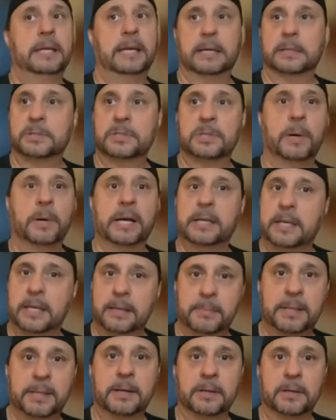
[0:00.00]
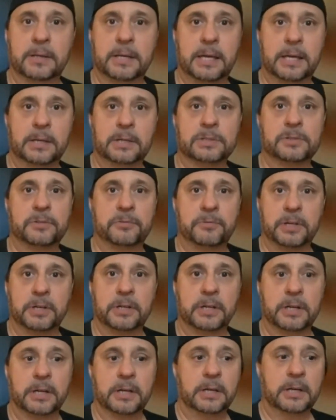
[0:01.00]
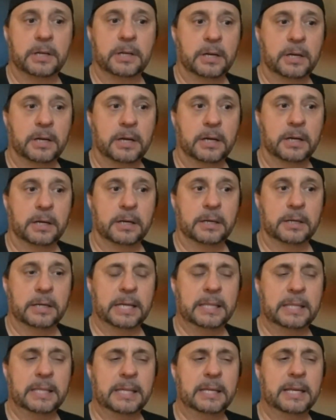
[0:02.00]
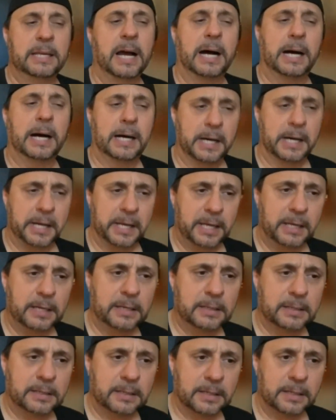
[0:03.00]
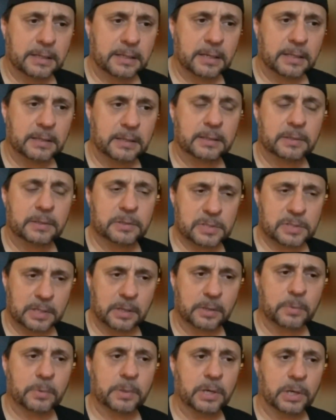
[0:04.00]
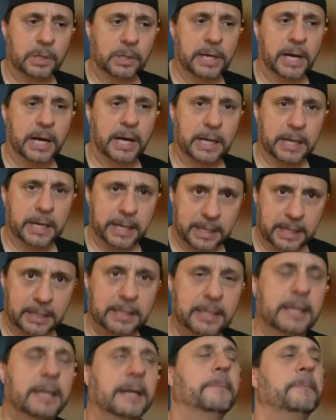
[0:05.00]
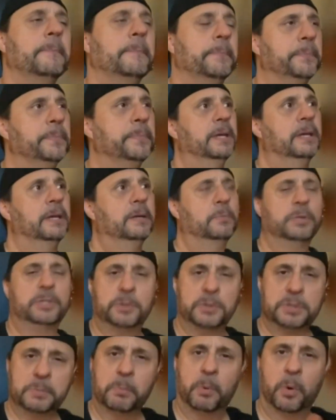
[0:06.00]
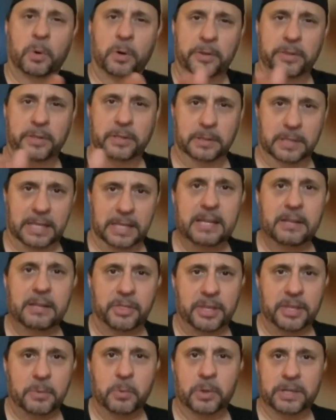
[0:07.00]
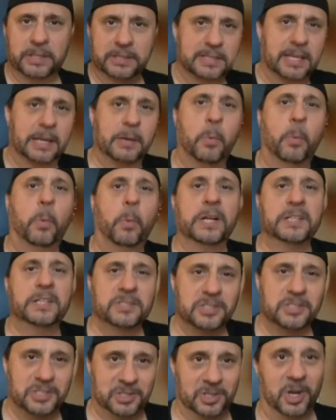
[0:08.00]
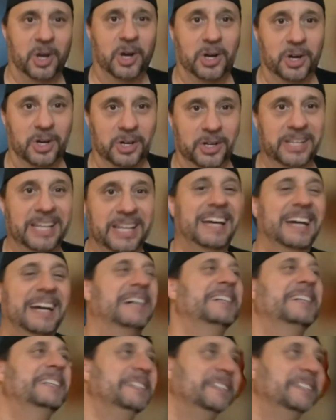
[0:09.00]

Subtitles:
Yeah, so I came in Chaos Sphere. And then I think there's another one called yeah, which was more the lengthy ones, like one song. Yeah.